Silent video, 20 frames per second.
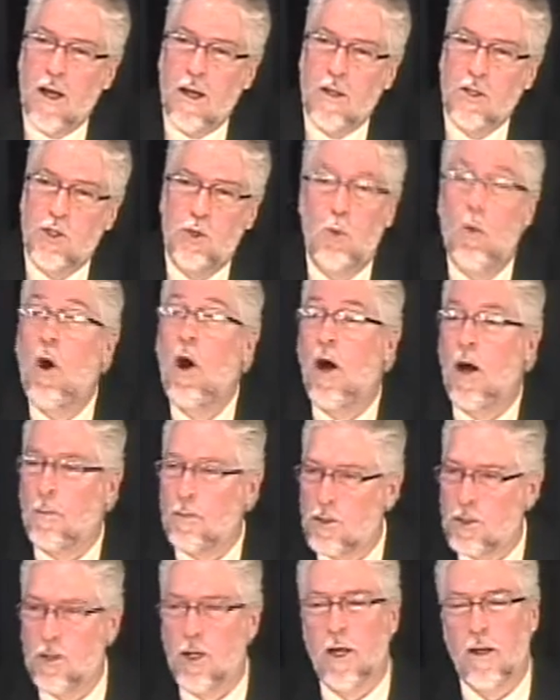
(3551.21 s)

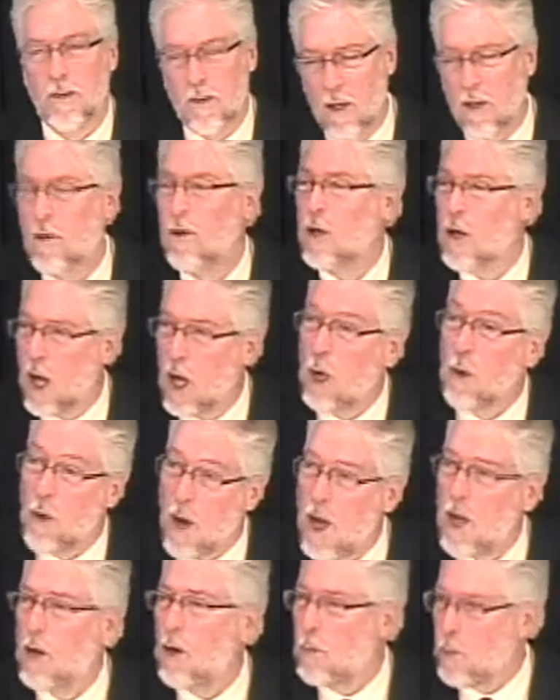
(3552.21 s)
Swamps, not here in
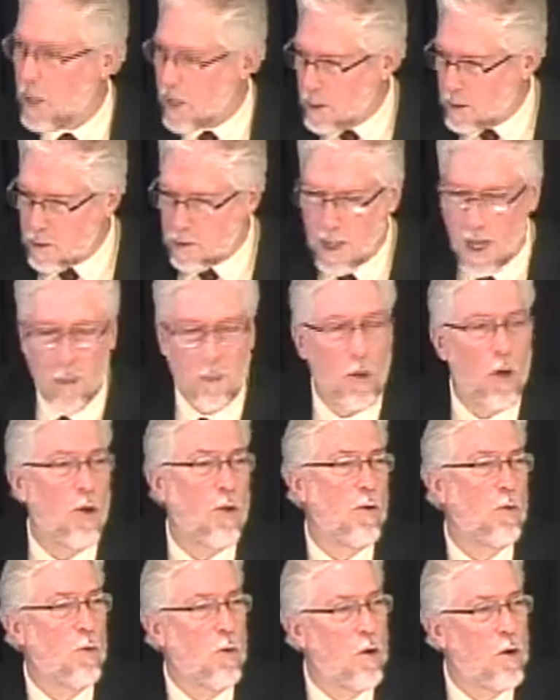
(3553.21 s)
Colorado, but in that part
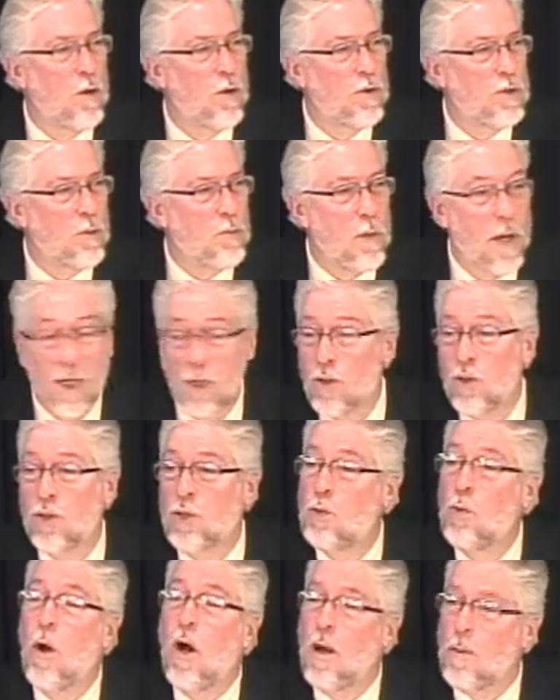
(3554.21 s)
of the world, there's some major
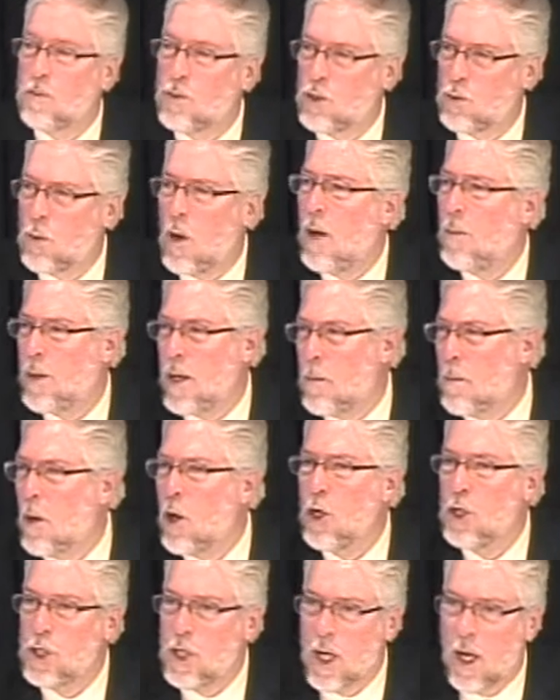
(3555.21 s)
swamps, swampy,
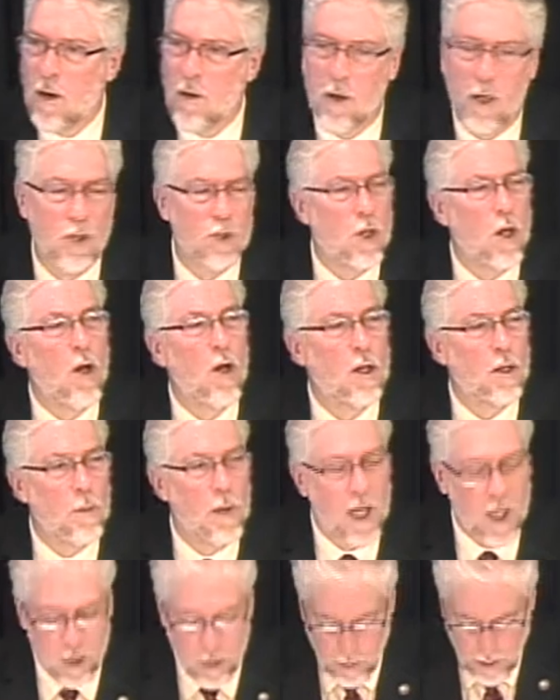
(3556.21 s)
marshy areas along the
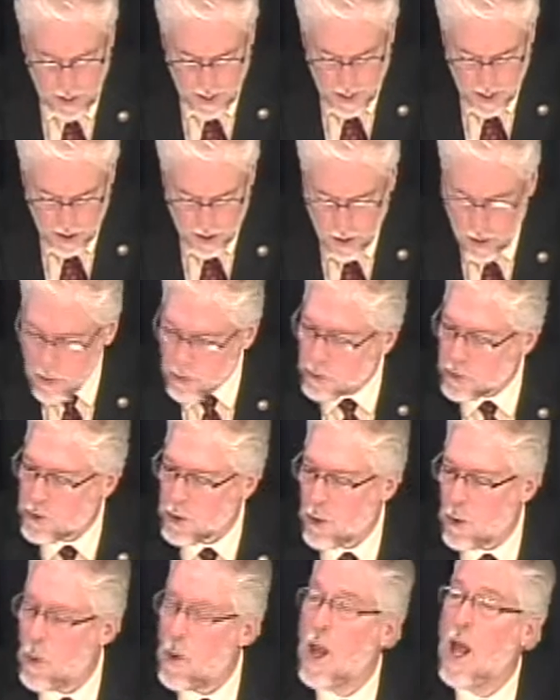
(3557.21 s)
Mediterranean coast.
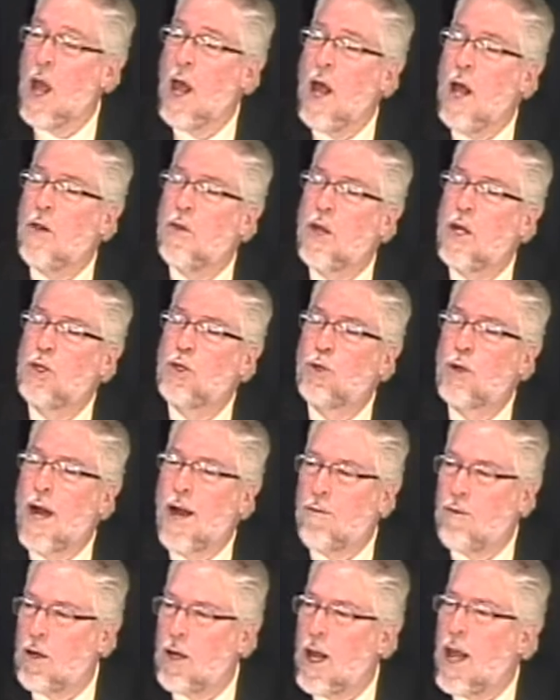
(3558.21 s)
So they
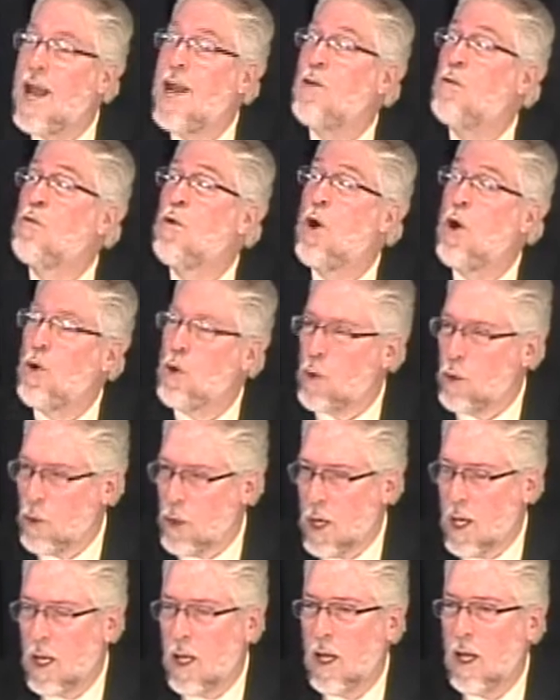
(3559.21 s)
travel a
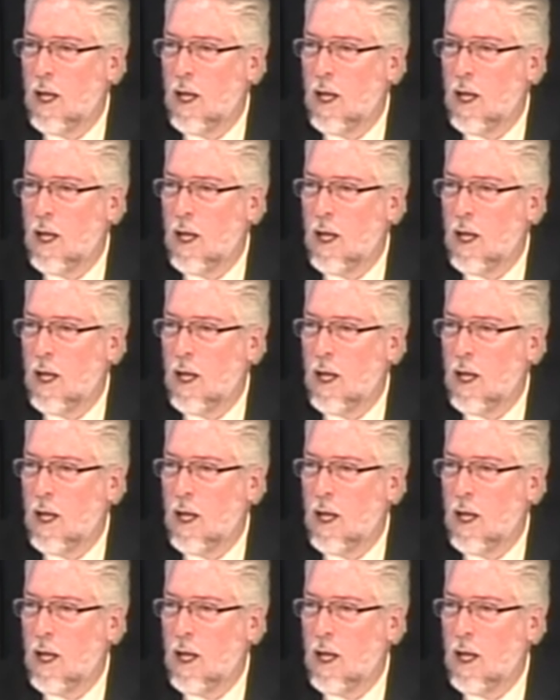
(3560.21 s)
road.